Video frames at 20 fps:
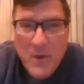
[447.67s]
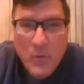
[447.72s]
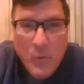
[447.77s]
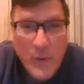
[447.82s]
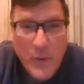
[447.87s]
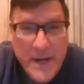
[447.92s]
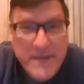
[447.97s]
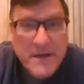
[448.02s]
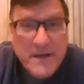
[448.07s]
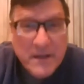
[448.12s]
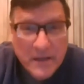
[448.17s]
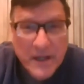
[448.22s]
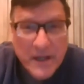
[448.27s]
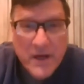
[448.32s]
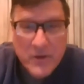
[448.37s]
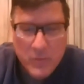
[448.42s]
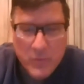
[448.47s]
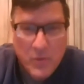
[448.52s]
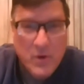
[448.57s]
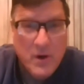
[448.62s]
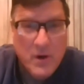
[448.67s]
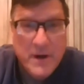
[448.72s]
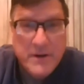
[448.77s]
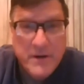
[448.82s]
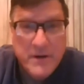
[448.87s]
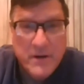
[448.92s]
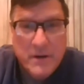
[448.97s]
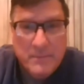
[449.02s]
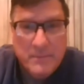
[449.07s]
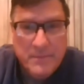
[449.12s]
We declared war on
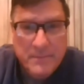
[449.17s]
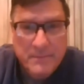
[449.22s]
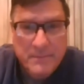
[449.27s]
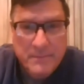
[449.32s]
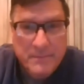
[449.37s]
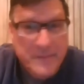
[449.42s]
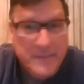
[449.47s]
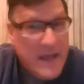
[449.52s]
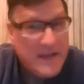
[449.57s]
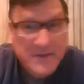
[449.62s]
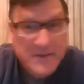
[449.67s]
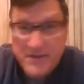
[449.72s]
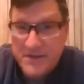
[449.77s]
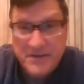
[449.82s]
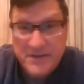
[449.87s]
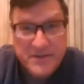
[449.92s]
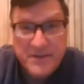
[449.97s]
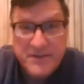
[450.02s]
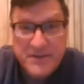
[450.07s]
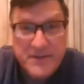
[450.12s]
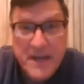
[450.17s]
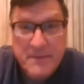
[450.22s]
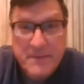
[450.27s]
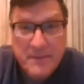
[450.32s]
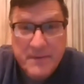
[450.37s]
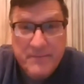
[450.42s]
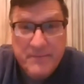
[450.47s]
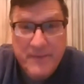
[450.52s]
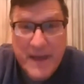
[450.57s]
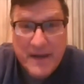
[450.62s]
Europe. That's just a
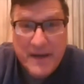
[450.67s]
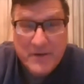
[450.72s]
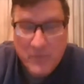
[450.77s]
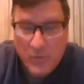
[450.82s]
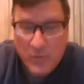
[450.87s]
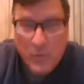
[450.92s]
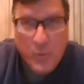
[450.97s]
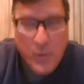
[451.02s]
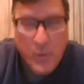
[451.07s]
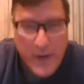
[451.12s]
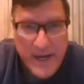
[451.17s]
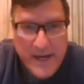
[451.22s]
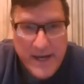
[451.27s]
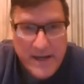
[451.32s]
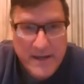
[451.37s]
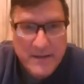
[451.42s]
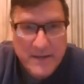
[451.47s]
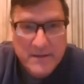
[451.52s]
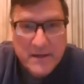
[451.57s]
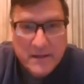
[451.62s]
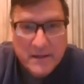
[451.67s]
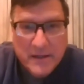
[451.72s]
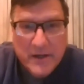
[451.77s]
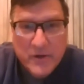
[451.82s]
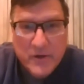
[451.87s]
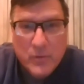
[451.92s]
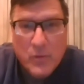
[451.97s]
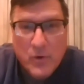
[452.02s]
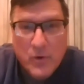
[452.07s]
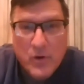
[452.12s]
statement of fact. We
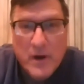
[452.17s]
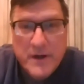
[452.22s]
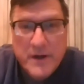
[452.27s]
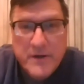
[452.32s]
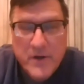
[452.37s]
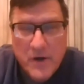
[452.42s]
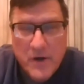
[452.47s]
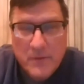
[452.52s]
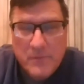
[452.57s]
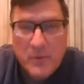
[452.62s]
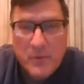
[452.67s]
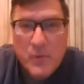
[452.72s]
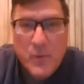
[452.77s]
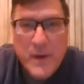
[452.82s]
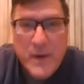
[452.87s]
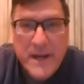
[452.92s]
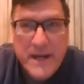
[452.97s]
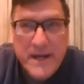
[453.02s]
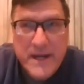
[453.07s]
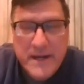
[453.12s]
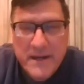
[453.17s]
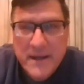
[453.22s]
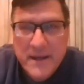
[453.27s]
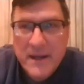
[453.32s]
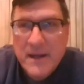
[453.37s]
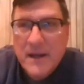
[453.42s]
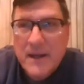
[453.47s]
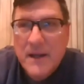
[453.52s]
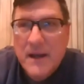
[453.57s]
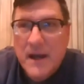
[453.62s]
declared war on Europe. We
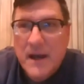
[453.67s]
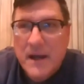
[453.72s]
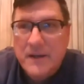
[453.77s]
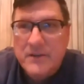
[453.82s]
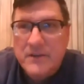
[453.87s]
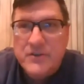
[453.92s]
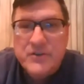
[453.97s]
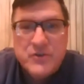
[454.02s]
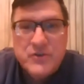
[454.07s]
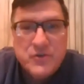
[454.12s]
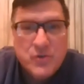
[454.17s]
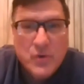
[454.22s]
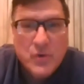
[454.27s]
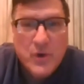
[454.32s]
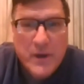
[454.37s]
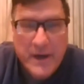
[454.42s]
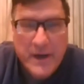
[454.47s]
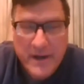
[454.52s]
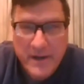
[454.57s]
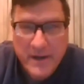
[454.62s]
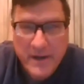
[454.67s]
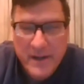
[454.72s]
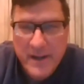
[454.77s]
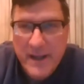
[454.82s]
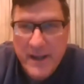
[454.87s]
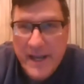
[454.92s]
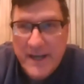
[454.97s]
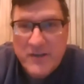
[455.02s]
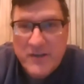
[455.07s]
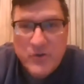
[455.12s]
uh, destroyed
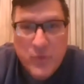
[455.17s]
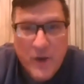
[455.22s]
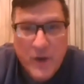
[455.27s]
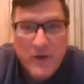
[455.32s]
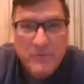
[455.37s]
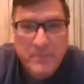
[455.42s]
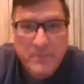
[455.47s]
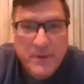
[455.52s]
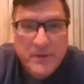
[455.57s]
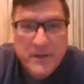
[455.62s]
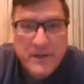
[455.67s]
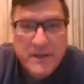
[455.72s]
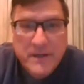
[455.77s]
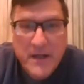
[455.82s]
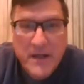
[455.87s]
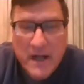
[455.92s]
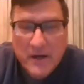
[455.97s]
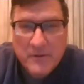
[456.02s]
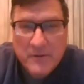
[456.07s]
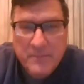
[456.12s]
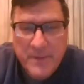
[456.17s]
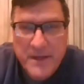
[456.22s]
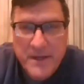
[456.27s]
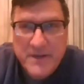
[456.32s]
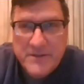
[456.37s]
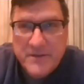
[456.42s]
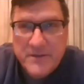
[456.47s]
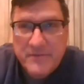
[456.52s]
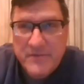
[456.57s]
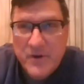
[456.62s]
a $12 billion
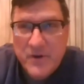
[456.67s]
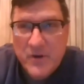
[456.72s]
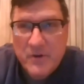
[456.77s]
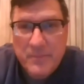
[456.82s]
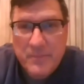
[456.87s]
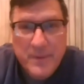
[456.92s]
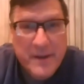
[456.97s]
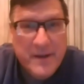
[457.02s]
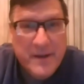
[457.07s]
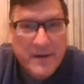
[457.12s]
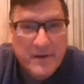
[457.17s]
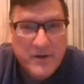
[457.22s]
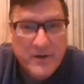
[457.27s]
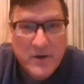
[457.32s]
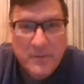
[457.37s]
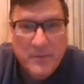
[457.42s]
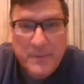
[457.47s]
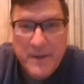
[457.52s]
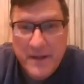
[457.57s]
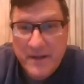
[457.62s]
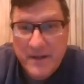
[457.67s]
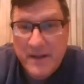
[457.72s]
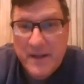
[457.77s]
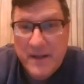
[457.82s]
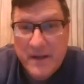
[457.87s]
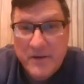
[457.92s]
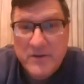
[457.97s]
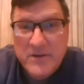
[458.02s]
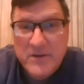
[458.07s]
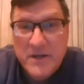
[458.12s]
piece of Europe, in, European
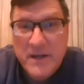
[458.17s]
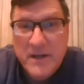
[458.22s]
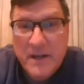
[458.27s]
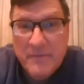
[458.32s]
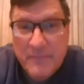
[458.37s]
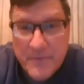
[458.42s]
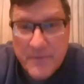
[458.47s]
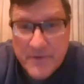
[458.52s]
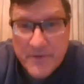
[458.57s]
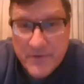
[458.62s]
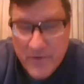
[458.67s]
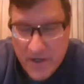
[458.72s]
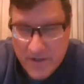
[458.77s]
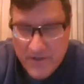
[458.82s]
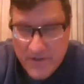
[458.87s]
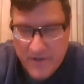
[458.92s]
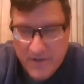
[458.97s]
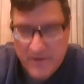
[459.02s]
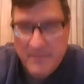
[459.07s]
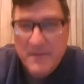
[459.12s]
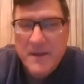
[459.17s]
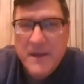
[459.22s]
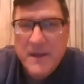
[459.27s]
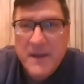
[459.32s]
energy infrastructure.